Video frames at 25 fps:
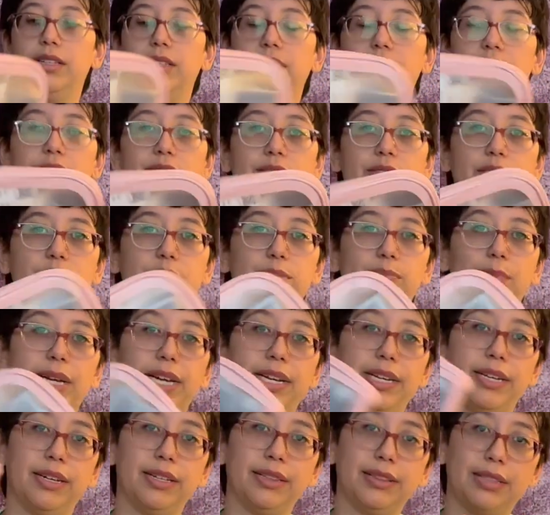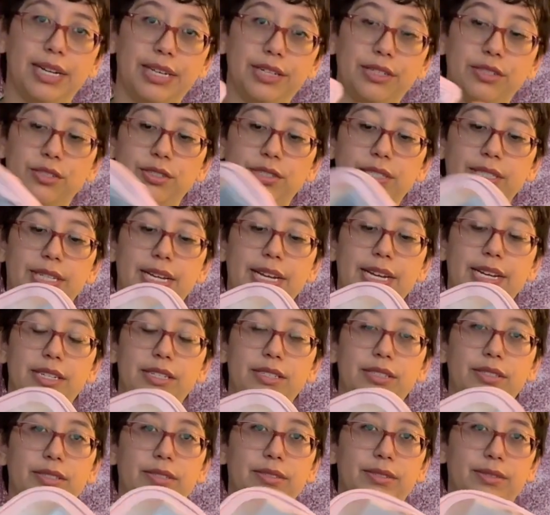This is my aligners
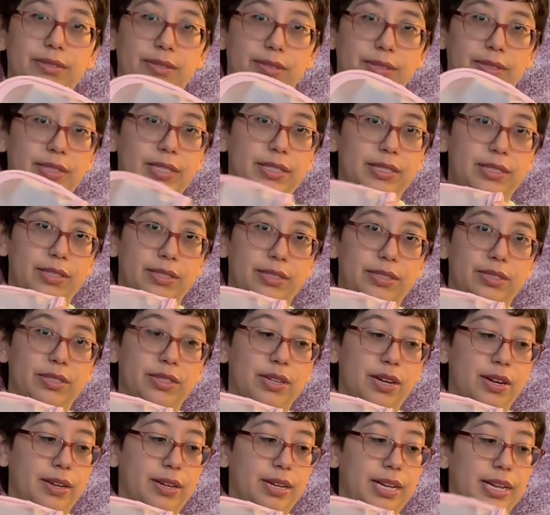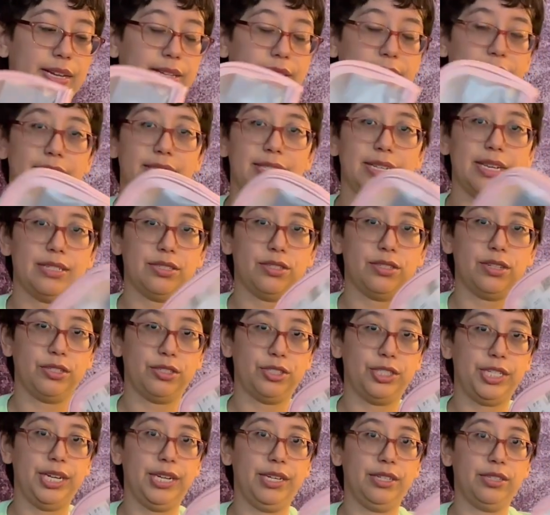case. This has
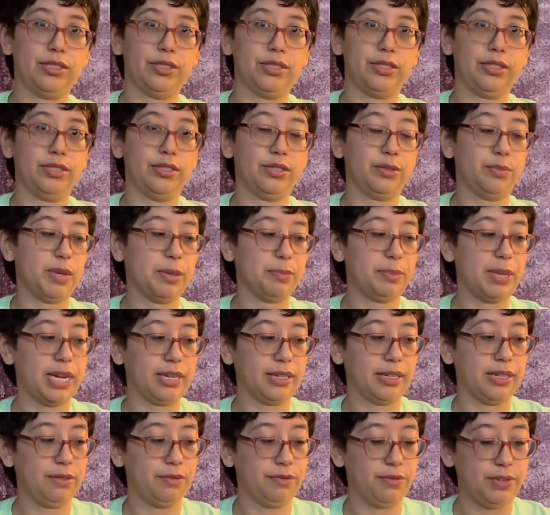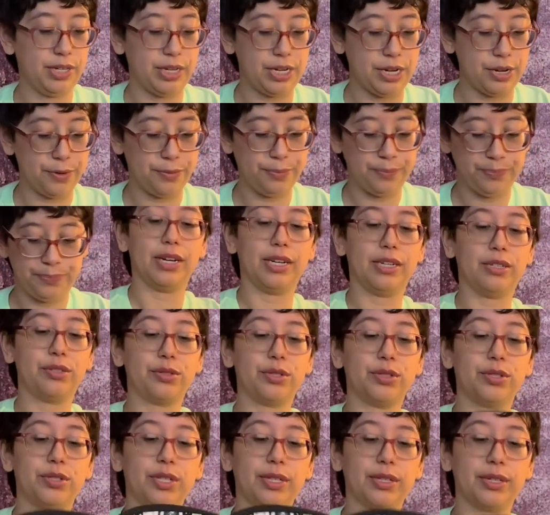not changed since my packing video. I
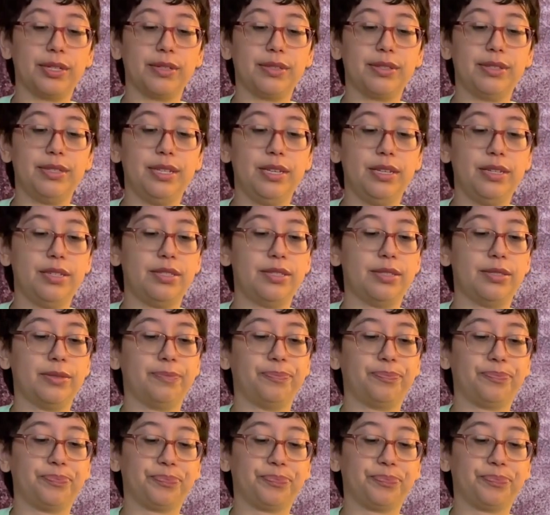also took this.